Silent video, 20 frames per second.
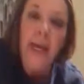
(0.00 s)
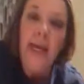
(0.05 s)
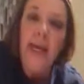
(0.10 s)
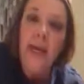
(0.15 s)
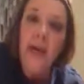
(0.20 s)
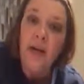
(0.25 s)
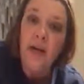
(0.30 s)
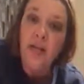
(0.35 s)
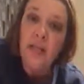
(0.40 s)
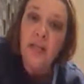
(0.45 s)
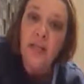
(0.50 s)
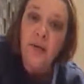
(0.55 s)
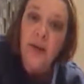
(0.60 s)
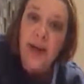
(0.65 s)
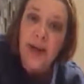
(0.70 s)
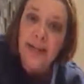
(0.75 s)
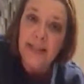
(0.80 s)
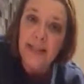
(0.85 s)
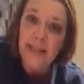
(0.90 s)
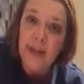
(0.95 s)
He also
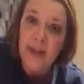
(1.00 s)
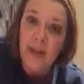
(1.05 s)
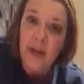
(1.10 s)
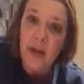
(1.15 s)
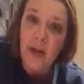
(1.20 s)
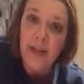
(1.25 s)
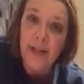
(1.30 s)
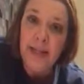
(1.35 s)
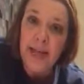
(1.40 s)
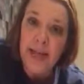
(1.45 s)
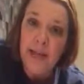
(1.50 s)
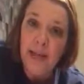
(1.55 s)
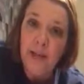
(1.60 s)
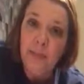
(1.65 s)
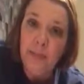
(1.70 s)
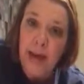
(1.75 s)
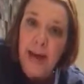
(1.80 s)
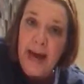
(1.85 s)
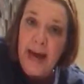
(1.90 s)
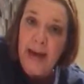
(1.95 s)
has an
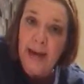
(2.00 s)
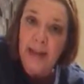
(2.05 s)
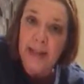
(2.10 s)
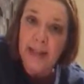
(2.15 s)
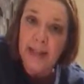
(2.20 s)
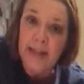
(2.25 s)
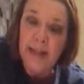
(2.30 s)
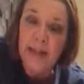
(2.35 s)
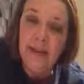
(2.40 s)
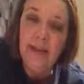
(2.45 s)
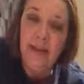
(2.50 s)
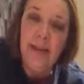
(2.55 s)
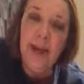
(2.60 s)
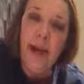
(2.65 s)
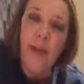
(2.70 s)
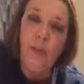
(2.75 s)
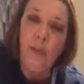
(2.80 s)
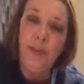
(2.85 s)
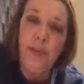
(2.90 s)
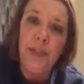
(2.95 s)
elongated palate.
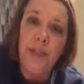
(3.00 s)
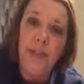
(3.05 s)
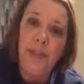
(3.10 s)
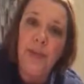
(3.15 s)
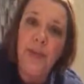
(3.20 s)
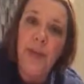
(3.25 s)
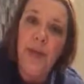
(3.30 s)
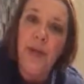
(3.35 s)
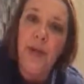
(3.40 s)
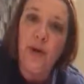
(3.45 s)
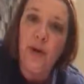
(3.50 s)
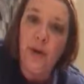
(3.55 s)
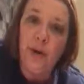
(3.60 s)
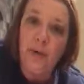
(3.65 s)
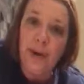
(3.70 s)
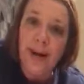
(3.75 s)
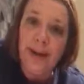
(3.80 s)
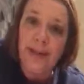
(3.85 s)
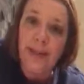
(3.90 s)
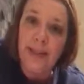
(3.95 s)
That will need to be
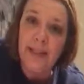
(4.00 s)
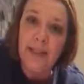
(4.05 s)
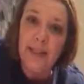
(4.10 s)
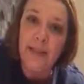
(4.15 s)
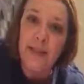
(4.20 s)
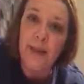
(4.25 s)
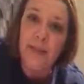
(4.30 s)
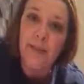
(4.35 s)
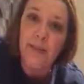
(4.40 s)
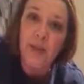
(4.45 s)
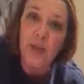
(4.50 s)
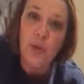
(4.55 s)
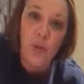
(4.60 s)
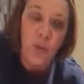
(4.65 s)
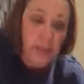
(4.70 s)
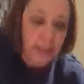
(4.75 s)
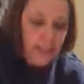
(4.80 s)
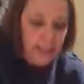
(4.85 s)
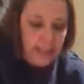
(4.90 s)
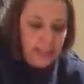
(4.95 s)
corrected
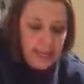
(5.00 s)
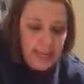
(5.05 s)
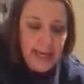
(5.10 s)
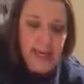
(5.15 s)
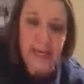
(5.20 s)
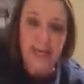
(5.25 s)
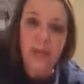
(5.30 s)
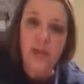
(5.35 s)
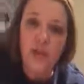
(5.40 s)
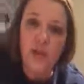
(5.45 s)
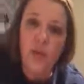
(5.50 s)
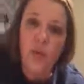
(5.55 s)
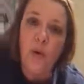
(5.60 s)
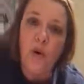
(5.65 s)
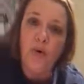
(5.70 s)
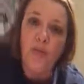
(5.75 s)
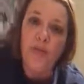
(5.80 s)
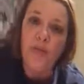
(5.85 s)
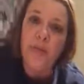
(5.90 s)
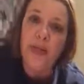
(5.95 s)
between 10 to
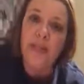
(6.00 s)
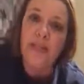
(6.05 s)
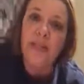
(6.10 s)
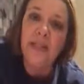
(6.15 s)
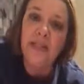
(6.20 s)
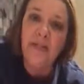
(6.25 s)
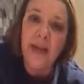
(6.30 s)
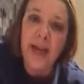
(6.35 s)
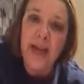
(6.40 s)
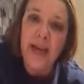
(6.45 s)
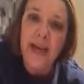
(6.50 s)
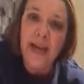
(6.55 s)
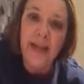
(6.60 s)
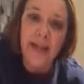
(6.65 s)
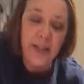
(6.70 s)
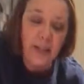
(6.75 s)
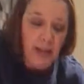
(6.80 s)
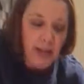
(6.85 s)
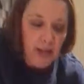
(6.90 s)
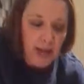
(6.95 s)
12 months of
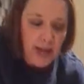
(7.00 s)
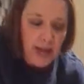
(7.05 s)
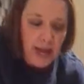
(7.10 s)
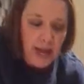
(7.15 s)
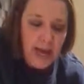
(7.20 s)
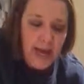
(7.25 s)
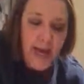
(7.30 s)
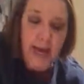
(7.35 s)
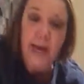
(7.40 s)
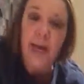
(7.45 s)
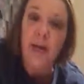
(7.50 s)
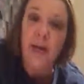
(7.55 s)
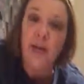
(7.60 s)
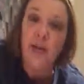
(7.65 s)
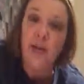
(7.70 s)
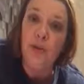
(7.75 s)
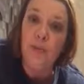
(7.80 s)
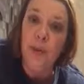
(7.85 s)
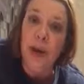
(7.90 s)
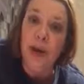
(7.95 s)
age.
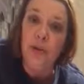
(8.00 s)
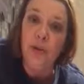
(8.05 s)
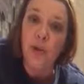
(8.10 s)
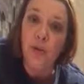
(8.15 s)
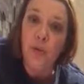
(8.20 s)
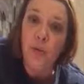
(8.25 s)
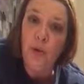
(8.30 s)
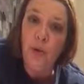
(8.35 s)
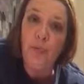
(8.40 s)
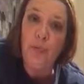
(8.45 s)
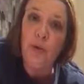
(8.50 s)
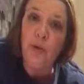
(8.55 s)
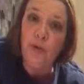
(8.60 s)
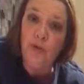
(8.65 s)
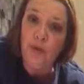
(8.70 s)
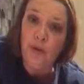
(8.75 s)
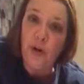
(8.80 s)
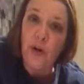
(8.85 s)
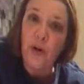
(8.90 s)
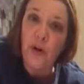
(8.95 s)
Dr. Mallard would
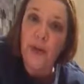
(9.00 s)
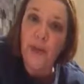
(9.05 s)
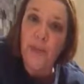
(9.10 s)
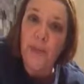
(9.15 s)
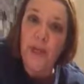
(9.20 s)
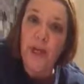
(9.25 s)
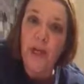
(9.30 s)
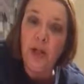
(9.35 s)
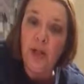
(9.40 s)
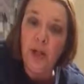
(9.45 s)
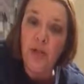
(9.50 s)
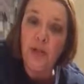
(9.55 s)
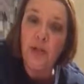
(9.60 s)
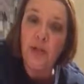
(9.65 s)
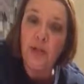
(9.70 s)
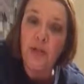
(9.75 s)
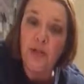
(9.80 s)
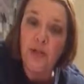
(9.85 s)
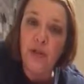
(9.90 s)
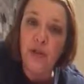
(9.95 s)
prefer it be
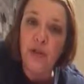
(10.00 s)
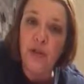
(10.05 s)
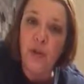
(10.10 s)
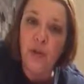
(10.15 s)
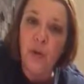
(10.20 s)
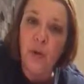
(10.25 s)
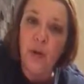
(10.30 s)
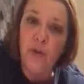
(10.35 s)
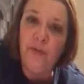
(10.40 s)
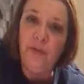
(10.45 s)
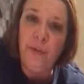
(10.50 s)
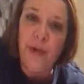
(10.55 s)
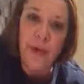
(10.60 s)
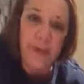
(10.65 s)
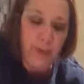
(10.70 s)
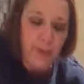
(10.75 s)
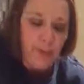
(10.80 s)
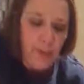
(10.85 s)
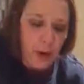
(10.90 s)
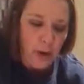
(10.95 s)
closer to the
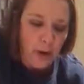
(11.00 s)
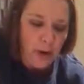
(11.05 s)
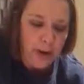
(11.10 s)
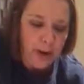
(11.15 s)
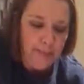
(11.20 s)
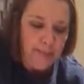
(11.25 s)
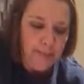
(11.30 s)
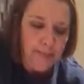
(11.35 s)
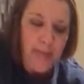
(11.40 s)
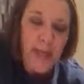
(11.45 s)
12-month mark.